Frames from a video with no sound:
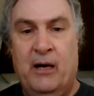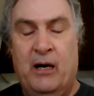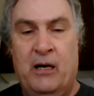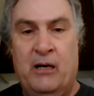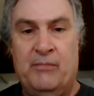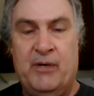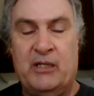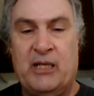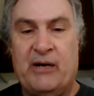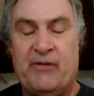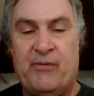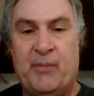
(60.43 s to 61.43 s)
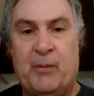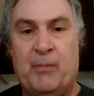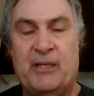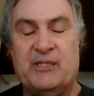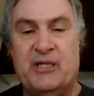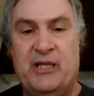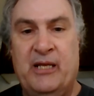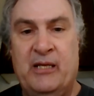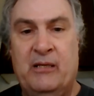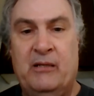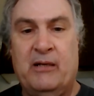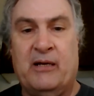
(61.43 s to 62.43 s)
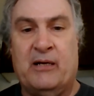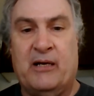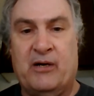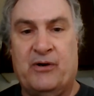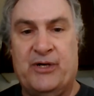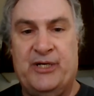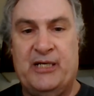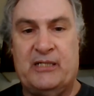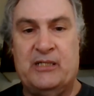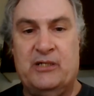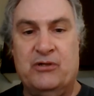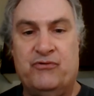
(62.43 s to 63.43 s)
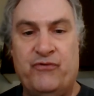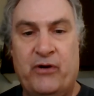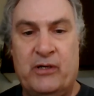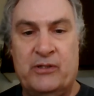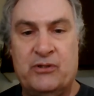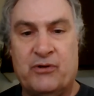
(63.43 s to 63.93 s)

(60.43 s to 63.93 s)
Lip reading: A lot of them are mentally ill and are addicted to drugs